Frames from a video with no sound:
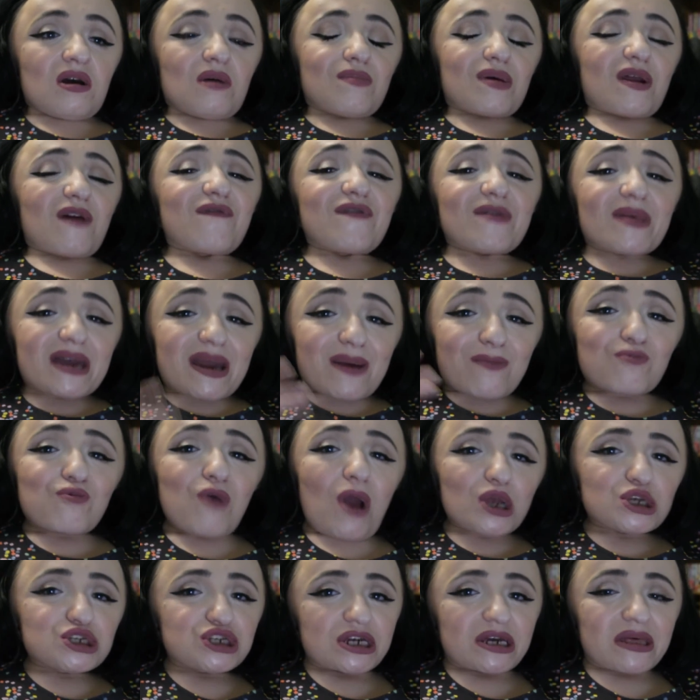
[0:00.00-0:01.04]
but I feel like I'm
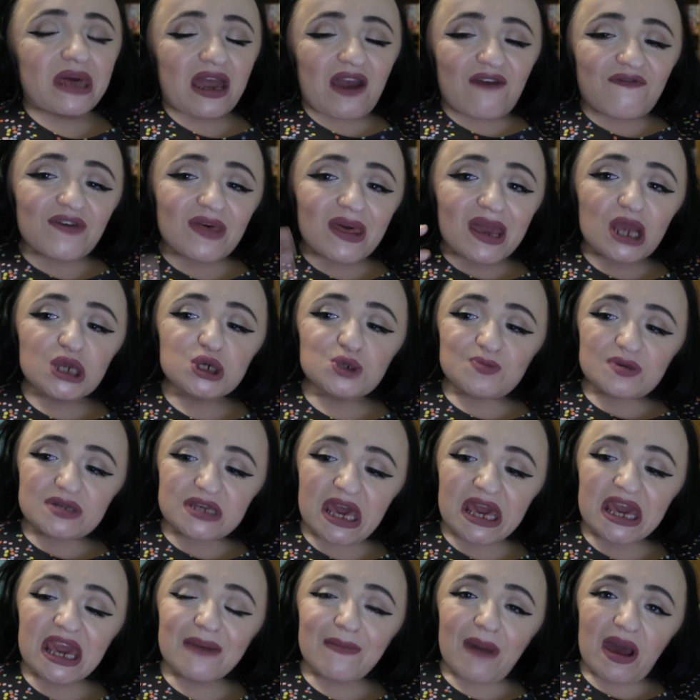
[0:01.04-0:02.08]
rushing. Like, I feel like I should be
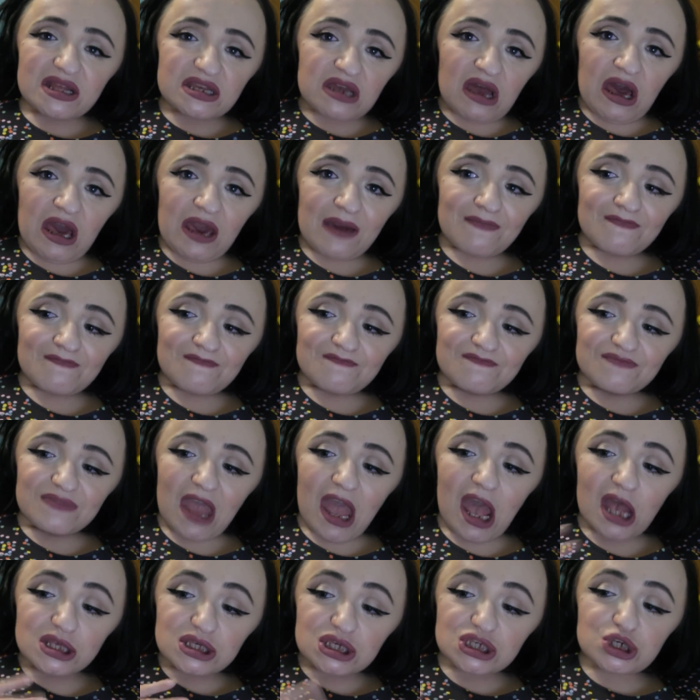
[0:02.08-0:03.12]
taking my time.
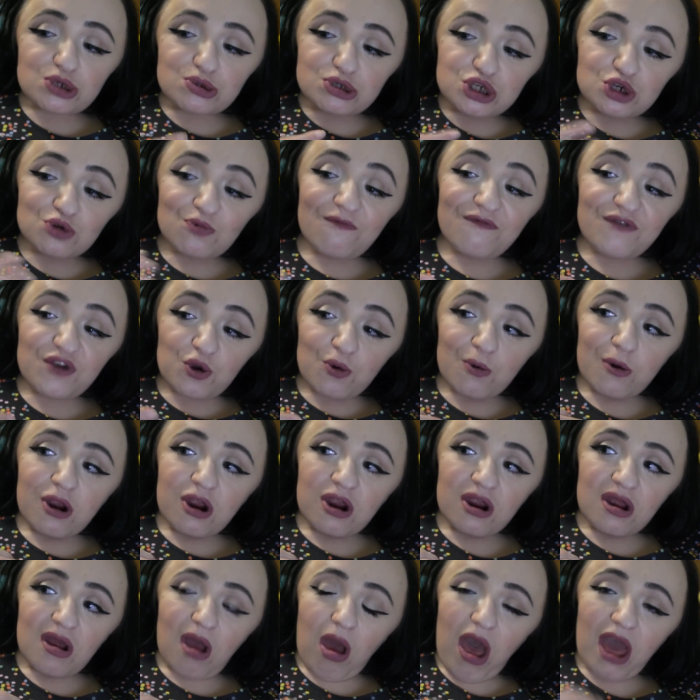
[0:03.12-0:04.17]
As a YouTube
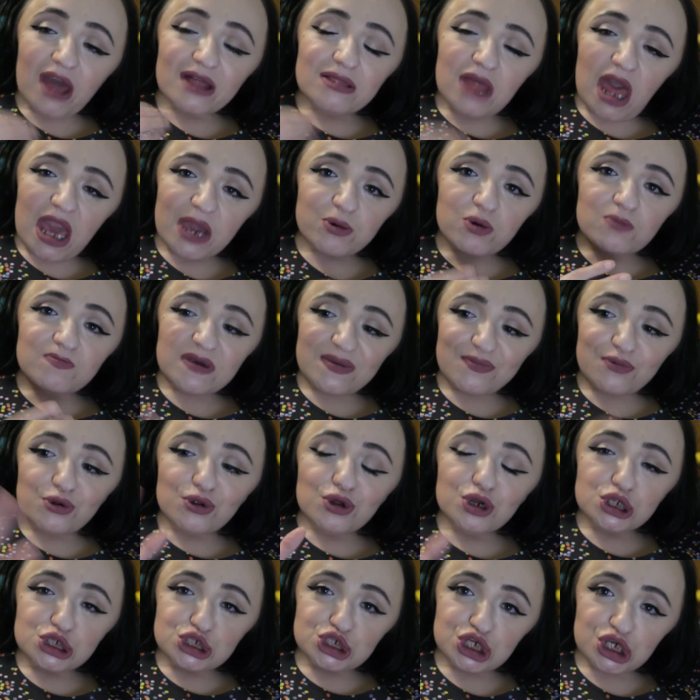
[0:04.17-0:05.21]
viewer, I like when people
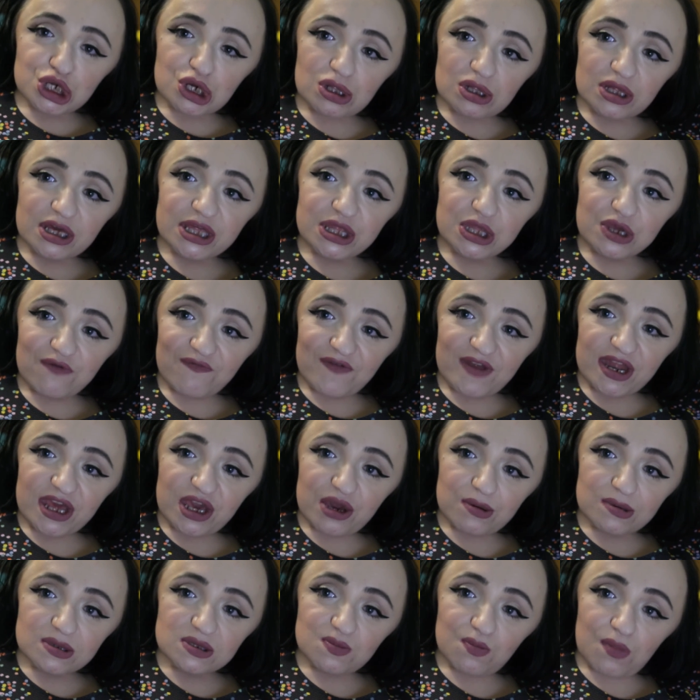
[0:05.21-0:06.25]
are chill in their
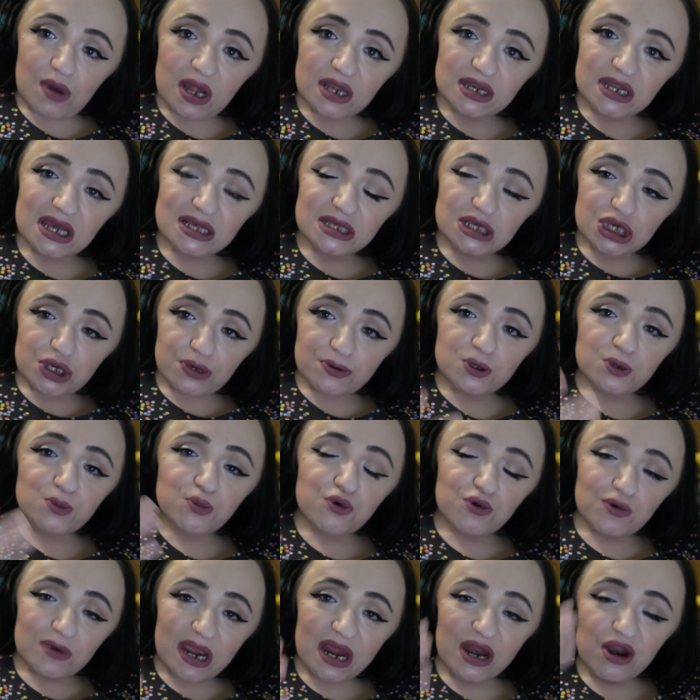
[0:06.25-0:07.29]
videos, but as a YouTube
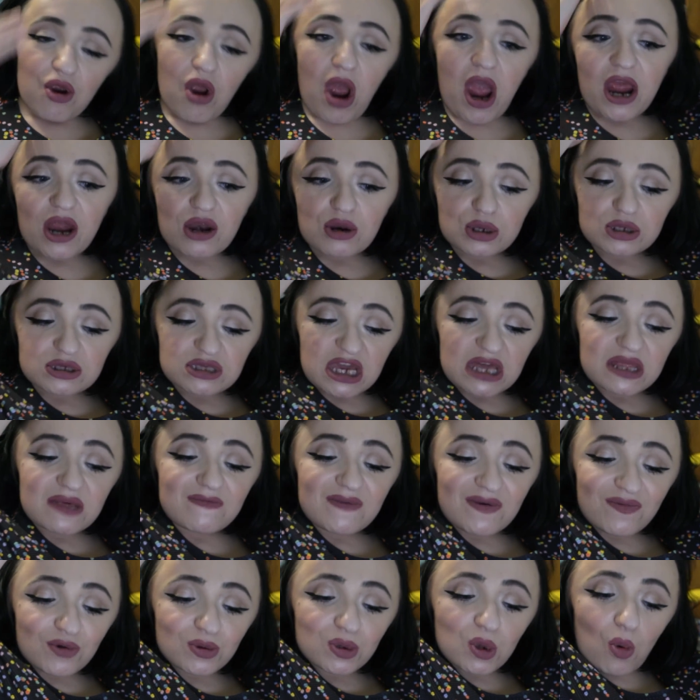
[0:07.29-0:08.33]
creator, I understand that
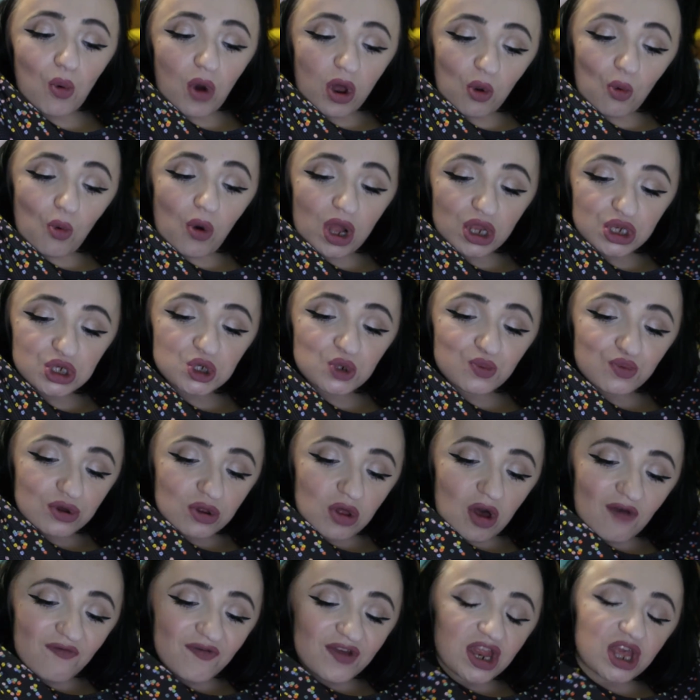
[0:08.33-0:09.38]
people don't want to watch super
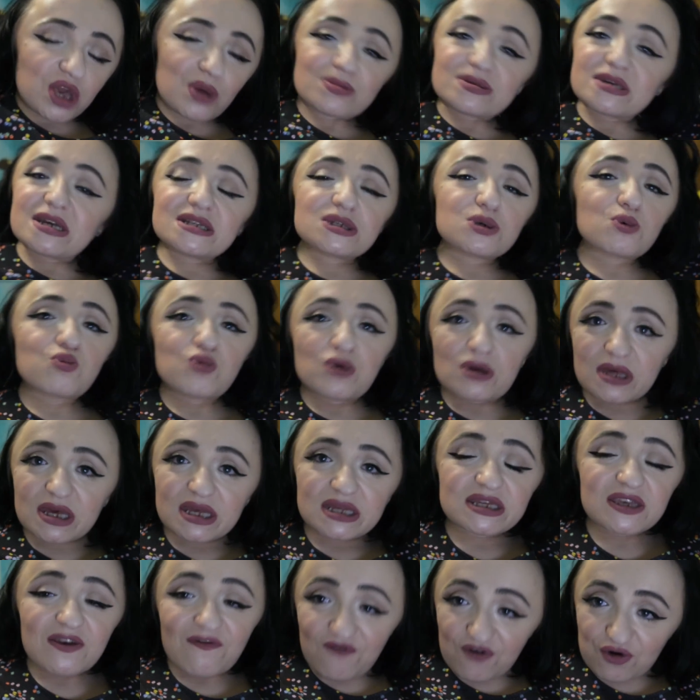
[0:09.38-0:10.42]
long videos. It's a really
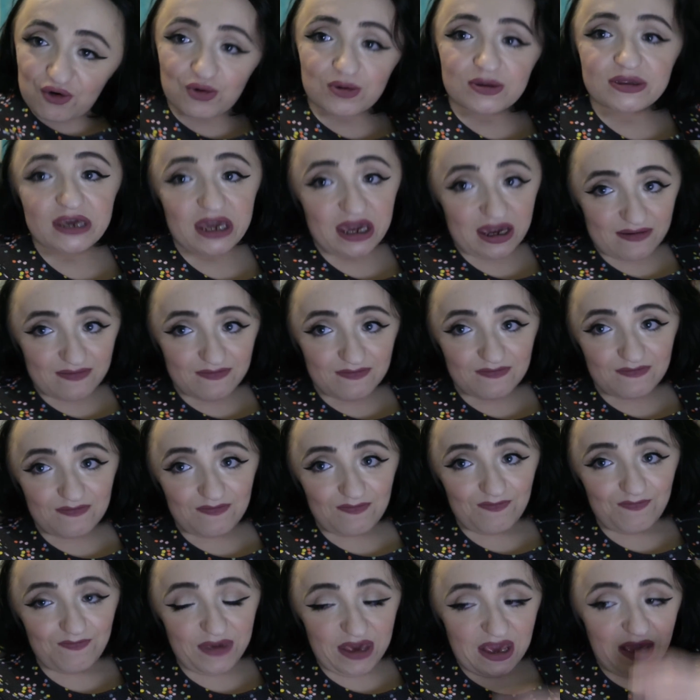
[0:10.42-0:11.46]
difficult thing,
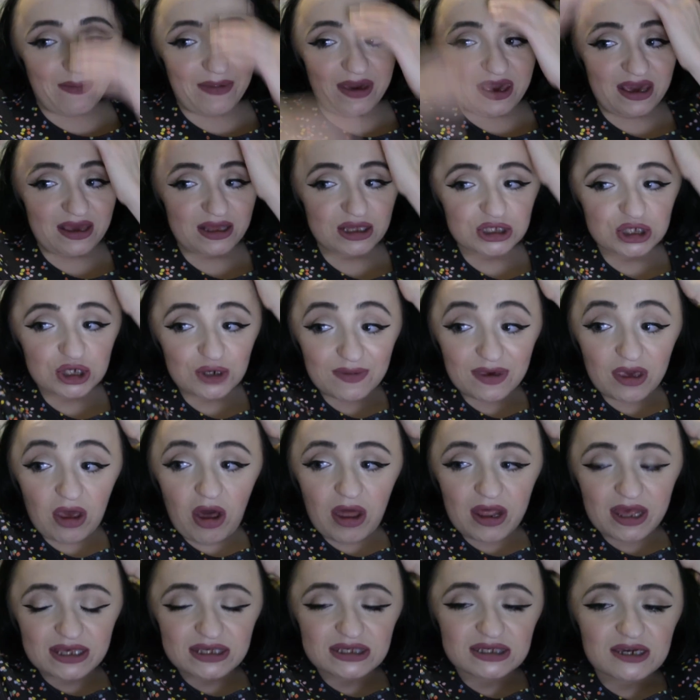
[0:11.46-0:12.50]
being me, to be
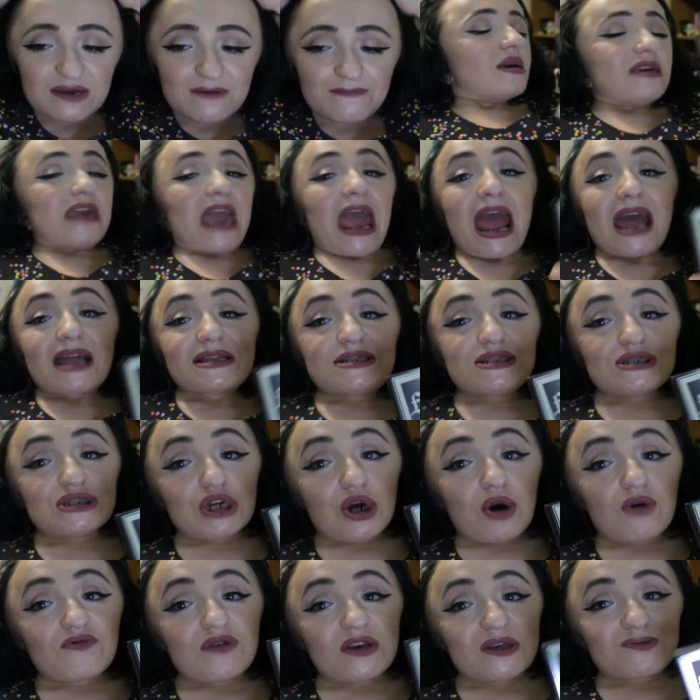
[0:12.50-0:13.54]
honest. You had to
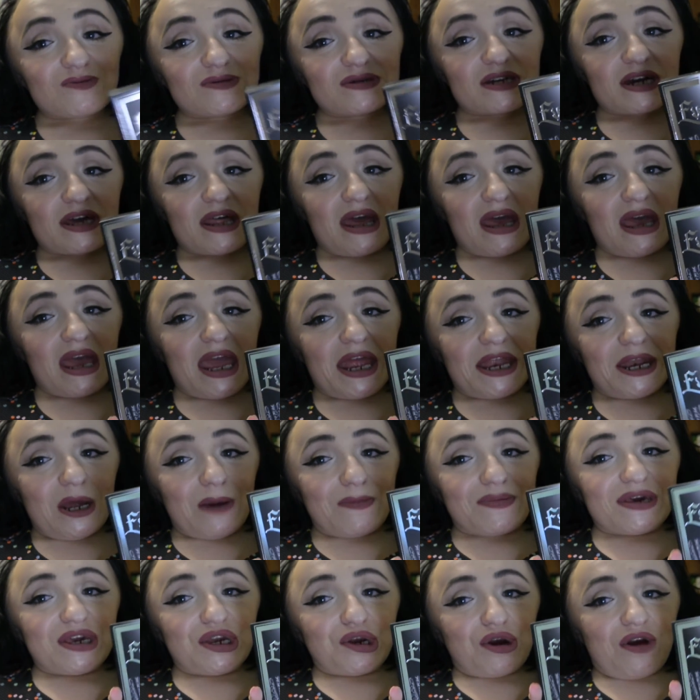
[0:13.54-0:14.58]
know this was going to end
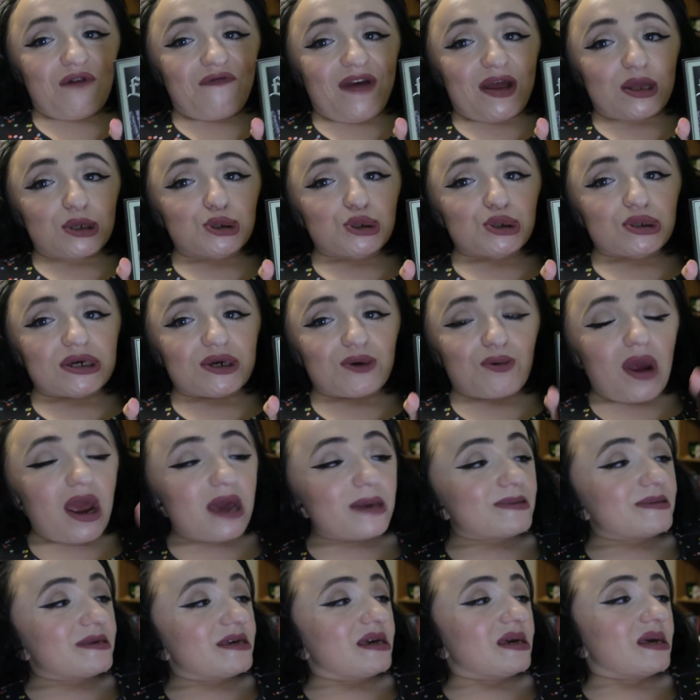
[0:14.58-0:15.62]
up here eventually,
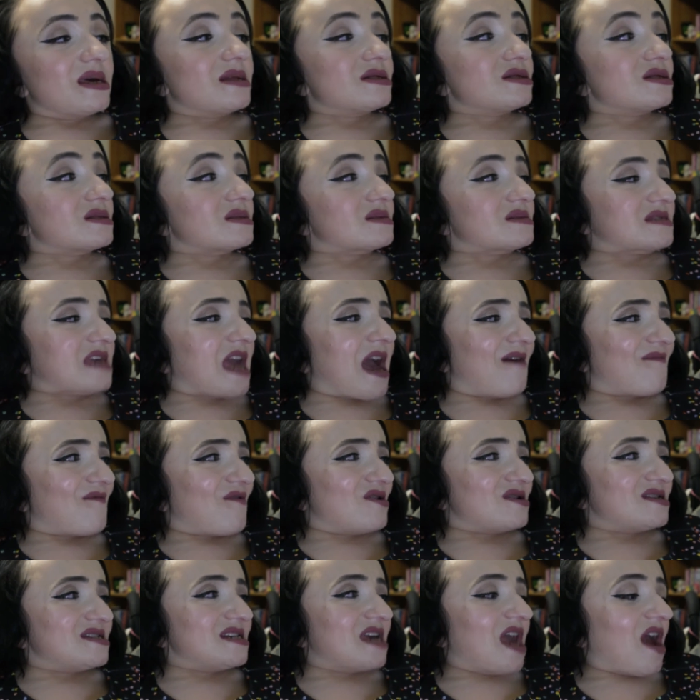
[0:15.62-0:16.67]
right? The Kat
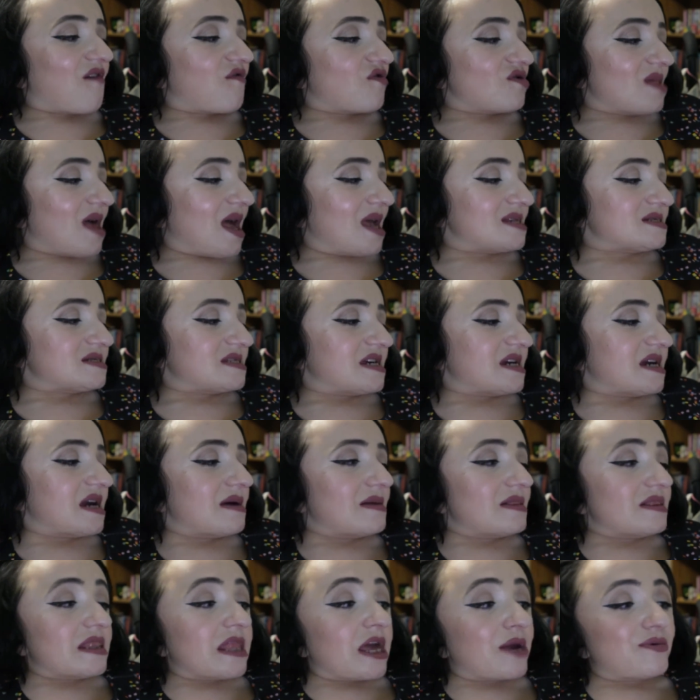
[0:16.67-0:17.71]
Von D
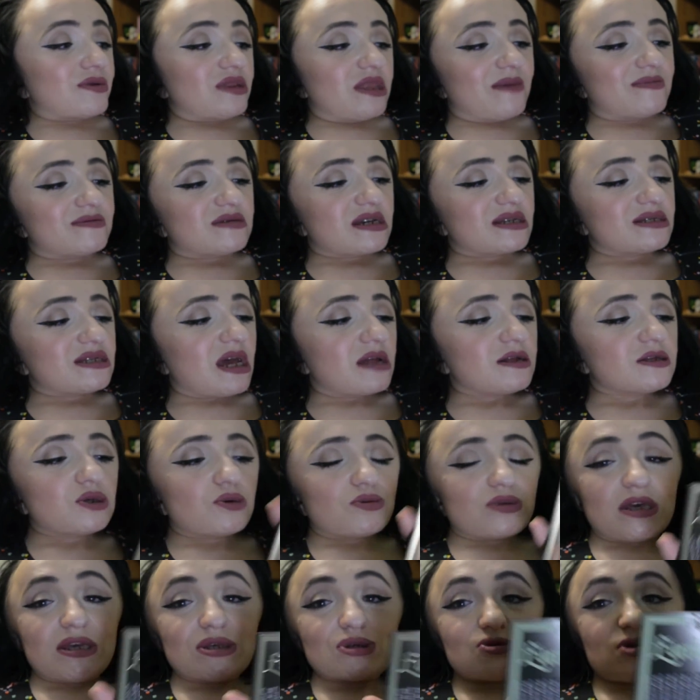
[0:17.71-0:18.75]
Everlasting Liquid Lipstick Set.
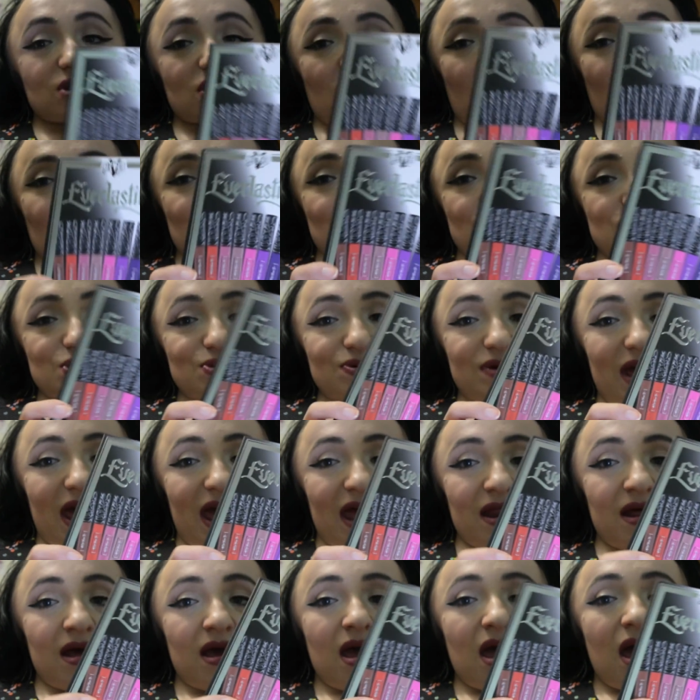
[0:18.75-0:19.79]
So these are the colors you
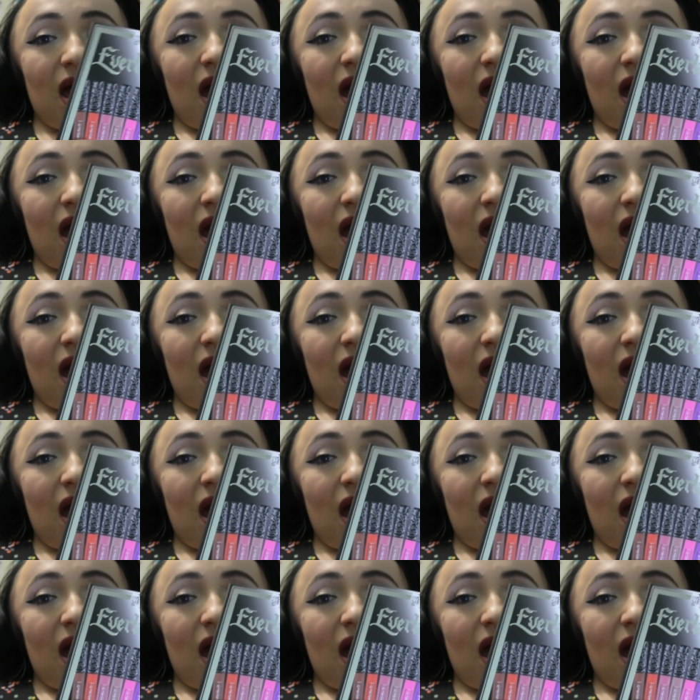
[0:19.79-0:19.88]
get